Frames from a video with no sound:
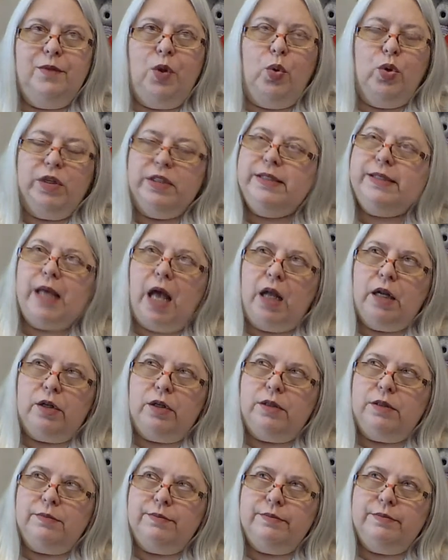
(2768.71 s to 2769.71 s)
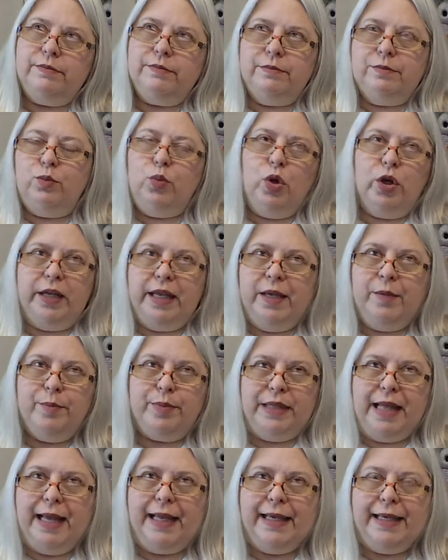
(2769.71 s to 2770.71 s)
horizontal working
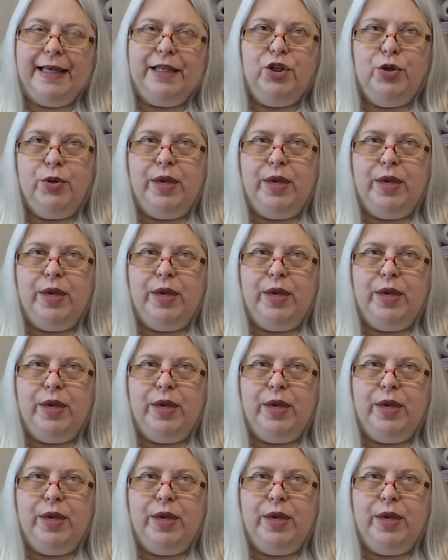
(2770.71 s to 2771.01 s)
blanket,